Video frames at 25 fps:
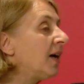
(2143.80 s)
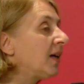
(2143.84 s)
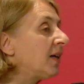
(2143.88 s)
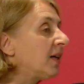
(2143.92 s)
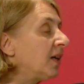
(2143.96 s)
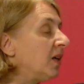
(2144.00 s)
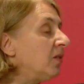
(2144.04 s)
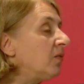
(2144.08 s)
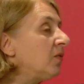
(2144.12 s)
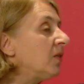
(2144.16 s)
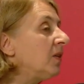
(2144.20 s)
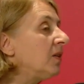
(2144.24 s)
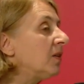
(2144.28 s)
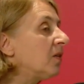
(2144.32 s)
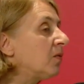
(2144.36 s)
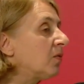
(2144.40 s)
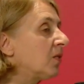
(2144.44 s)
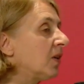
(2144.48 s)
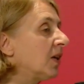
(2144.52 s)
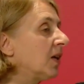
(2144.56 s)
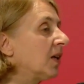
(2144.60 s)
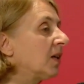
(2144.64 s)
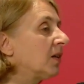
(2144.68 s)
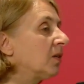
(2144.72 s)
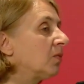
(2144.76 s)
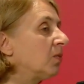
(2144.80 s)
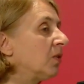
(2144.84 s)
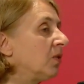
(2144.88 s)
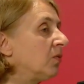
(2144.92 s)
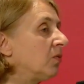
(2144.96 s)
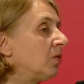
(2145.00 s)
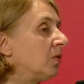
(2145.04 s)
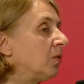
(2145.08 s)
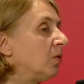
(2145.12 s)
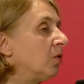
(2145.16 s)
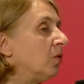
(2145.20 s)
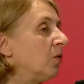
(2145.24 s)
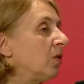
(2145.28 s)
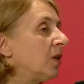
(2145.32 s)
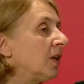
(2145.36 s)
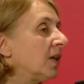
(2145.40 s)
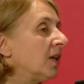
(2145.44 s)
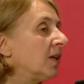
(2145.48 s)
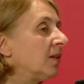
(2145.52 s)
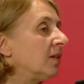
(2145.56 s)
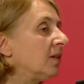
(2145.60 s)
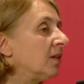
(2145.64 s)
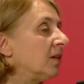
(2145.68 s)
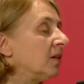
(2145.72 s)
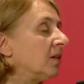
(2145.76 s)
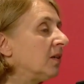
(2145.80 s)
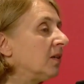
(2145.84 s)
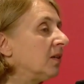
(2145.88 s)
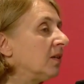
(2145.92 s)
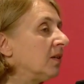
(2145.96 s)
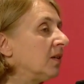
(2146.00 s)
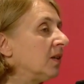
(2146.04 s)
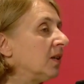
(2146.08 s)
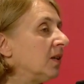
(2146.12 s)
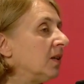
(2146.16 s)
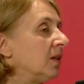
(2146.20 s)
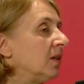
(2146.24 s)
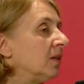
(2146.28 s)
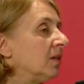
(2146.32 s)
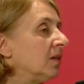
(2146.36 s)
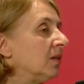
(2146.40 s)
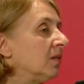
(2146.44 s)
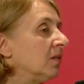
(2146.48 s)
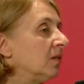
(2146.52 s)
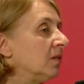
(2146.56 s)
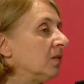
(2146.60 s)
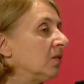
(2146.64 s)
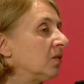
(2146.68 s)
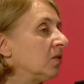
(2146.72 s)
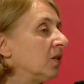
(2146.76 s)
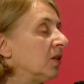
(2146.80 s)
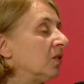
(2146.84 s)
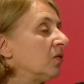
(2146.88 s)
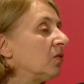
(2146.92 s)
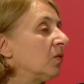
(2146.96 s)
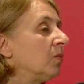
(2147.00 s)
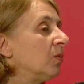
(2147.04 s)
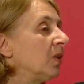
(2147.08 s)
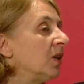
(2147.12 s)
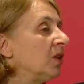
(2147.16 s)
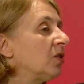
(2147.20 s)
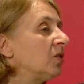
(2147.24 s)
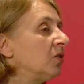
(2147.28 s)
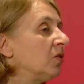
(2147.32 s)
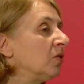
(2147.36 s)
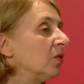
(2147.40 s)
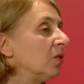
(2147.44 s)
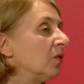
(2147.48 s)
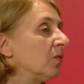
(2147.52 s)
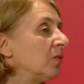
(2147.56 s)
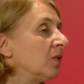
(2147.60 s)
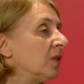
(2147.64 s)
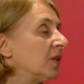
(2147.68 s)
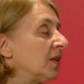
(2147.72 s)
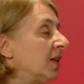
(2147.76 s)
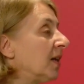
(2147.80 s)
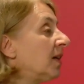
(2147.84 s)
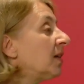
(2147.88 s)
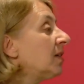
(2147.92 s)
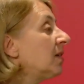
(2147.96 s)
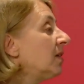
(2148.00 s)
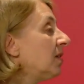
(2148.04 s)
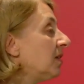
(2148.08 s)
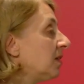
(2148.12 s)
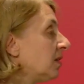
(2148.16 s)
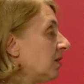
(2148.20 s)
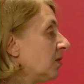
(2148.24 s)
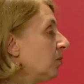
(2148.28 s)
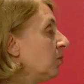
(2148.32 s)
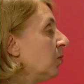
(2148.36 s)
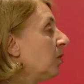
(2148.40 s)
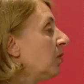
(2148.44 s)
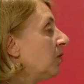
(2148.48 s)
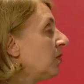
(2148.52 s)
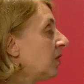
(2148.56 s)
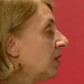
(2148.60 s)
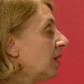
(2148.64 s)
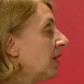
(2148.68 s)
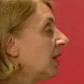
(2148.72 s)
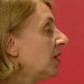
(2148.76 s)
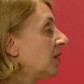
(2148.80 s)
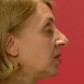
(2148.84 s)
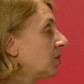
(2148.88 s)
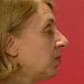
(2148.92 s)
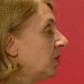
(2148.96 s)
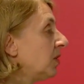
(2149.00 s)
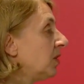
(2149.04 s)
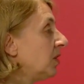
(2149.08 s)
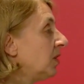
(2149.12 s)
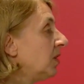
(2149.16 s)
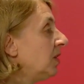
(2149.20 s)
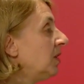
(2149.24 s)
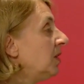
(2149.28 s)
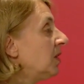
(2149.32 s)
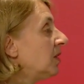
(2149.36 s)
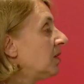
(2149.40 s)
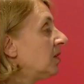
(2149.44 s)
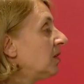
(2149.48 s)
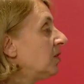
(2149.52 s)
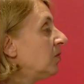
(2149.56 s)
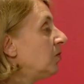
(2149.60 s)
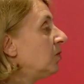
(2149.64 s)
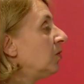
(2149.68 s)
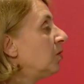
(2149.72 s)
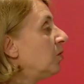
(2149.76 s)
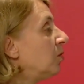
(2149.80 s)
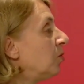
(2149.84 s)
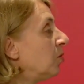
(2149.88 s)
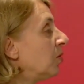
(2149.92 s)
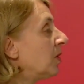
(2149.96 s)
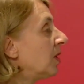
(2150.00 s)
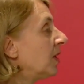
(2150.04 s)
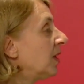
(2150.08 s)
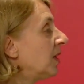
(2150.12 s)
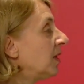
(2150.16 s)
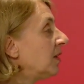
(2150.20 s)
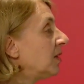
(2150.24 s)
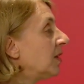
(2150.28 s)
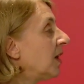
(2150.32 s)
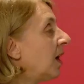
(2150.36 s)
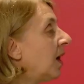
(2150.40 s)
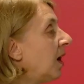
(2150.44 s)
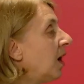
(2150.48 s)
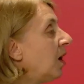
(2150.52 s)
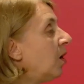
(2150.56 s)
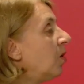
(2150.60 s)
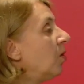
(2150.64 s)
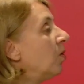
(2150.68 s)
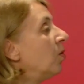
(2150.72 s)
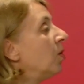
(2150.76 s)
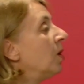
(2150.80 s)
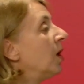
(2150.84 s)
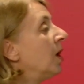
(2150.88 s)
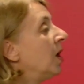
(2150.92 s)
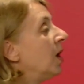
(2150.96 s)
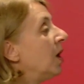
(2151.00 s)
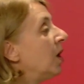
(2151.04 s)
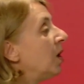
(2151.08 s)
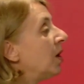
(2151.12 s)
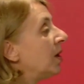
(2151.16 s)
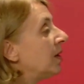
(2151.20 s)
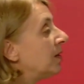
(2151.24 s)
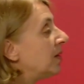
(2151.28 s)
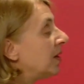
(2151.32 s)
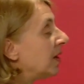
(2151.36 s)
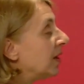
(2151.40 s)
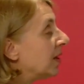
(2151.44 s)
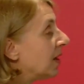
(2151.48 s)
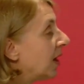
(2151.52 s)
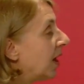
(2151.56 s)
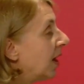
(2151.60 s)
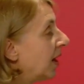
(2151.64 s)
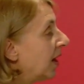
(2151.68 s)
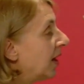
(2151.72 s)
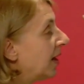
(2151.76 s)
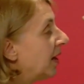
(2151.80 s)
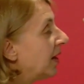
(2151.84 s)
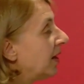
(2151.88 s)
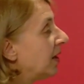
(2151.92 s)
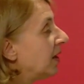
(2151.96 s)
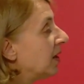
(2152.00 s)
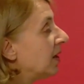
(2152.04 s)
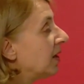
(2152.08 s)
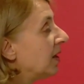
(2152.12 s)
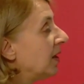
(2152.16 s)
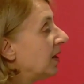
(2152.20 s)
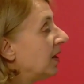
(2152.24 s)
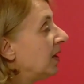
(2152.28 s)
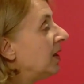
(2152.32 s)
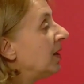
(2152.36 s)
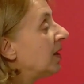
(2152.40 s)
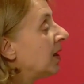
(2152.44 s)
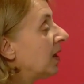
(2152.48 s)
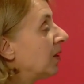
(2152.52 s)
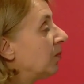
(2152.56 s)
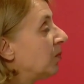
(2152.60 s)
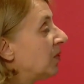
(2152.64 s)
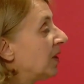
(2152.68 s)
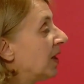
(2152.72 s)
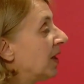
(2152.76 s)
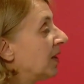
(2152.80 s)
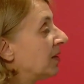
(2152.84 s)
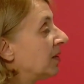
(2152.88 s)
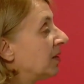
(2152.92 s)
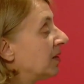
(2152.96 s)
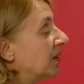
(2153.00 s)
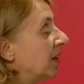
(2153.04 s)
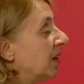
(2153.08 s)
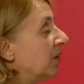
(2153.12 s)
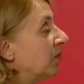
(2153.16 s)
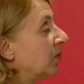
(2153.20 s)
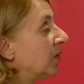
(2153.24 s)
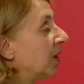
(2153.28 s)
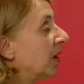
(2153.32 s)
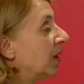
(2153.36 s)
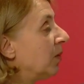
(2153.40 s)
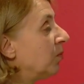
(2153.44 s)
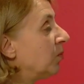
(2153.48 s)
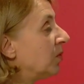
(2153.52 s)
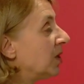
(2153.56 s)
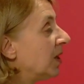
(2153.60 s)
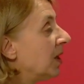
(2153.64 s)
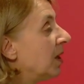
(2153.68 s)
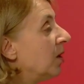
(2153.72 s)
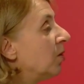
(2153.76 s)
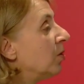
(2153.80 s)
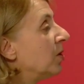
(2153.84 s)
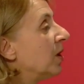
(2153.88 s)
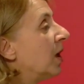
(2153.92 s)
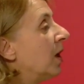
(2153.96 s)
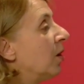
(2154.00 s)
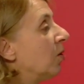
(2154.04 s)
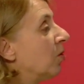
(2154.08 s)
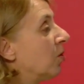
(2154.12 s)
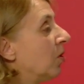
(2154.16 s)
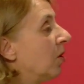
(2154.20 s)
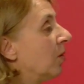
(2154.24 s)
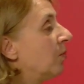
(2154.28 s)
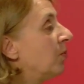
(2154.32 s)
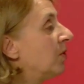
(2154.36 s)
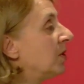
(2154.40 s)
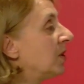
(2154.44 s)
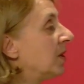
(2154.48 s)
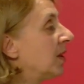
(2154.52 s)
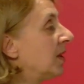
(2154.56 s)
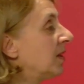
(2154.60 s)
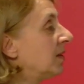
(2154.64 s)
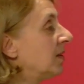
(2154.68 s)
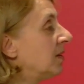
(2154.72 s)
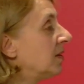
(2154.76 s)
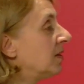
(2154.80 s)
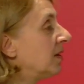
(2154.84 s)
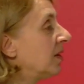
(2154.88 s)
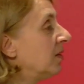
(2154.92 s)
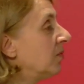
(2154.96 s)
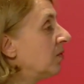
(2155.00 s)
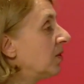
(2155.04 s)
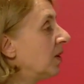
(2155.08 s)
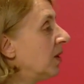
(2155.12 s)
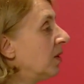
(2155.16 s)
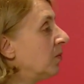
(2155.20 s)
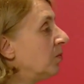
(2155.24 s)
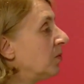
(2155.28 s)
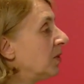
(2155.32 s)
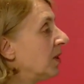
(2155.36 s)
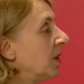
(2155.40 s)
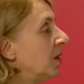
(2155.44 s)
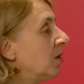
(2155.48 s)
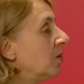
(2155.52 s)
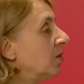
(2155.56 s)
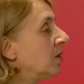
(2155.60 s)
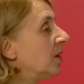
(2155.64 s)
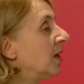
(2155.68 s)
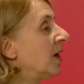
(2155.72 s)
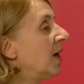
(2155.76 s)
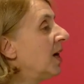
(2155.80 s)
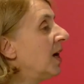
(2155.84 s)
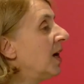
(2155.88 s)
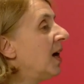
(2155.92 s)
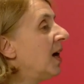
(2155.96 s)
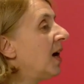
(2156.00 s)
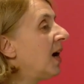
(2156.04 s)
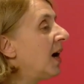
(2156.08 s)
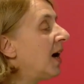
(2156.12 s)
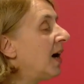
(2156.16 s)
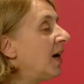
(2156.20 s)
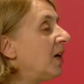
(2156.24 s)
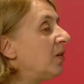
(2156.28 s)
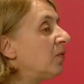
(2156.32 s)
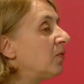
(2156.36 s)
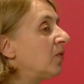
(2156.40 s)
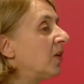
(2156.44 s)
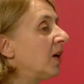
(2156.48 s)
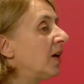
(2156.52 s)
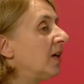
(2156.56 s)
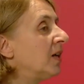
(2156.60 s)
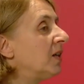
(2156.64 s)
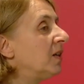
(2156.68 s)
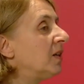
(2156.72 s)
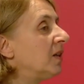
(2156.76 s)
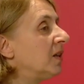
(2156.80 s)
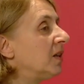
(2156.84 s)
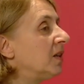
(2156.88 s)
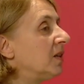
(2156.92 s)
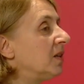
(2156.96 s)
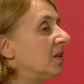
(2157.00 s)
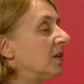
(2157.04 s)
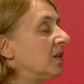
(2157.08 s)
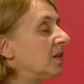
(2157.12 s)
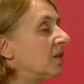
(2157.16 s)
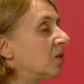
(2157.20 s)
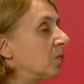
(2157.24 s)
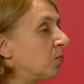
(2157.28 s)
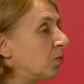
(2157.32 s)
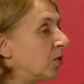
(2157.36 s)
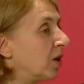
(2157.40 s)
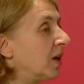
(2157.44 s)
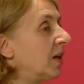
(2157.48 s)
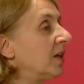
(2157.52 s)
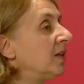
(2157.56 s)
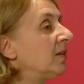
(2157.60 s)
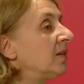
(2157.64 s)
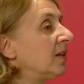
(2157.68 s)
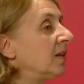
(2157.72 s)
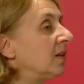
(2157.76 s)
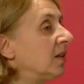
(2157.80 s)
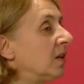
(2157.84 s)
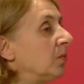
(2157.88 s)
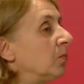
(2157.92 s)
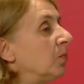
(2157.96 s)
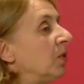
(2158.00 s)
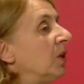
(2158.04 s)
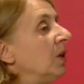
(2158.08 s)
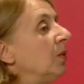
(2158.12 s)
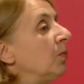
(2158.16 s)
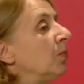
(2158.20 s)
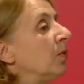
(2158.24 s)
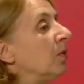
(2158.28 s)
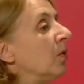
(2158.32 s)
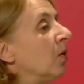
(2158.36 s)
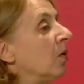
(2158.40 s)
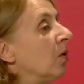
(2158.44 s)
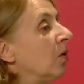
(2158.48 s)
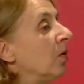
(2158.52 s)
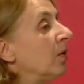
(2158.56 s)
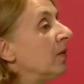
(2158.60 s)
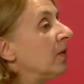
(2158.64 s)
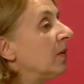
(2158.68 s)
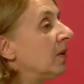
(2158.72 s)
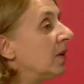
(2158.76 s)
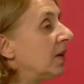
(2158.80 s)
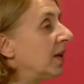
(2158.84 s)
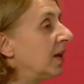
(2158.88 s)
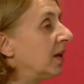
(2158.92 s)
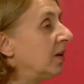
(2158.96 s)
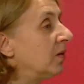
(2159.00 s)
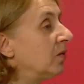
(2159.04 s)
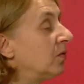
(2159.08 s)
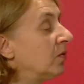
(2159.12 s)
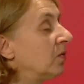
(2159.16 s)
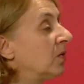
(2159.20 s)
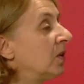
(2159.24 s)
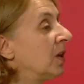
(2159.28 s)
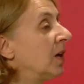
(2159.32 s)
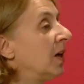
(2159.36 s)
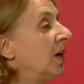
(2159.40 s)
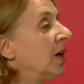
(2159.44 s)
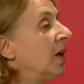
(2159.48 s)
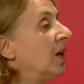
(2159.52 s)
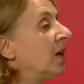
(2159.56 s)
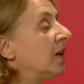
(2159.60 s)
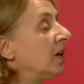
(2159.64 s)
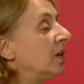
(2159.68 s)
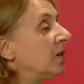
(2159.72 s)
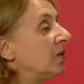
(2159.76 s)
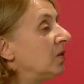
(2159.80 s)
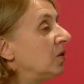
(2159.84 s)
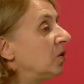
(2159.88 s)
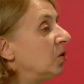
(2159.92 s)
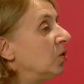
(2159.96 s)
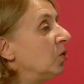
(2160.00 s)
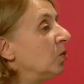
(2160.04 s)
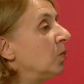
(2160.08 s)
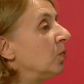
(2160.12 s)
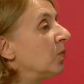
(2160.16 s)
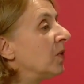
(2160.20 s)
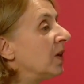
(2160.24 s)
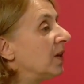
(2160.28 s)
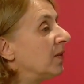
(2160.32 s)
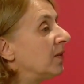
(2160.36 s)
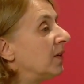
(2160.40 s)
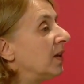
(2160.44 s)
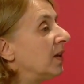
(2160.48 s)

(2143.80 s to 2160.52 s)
Given the fact, if you look at the transformation of the tax system over the last 20 years, if you look at how the high income taxes have come down, how corporate taxes have come down, I find it surprising that people on the left assume that